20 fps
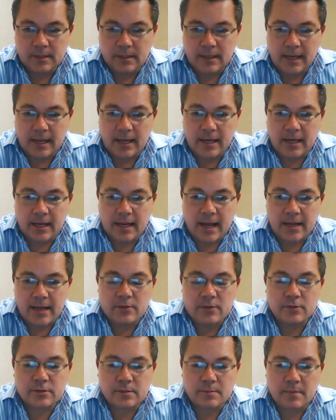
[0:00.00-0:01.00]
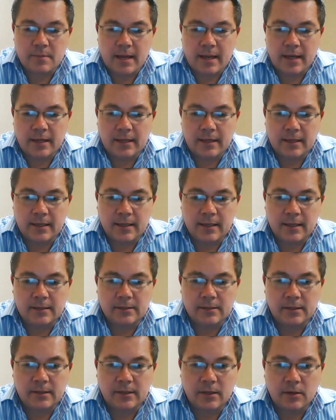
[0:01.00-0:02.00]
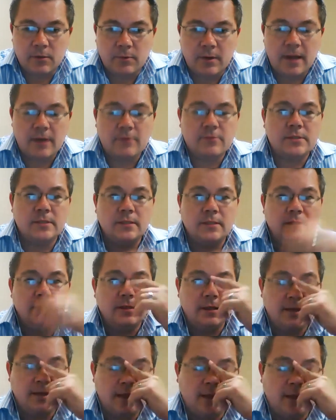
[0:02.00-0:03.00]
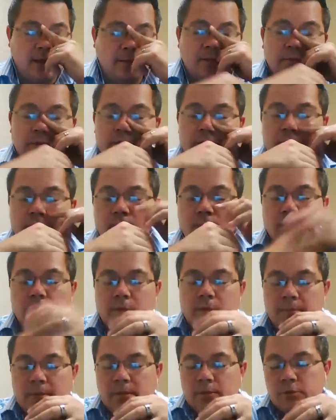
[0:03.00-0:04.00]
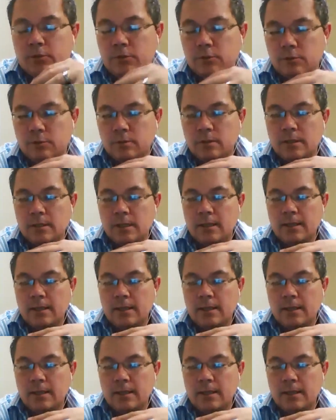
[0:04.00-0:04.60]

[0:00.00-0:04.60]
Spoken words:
and I used to make when I was in elementary school and middle school,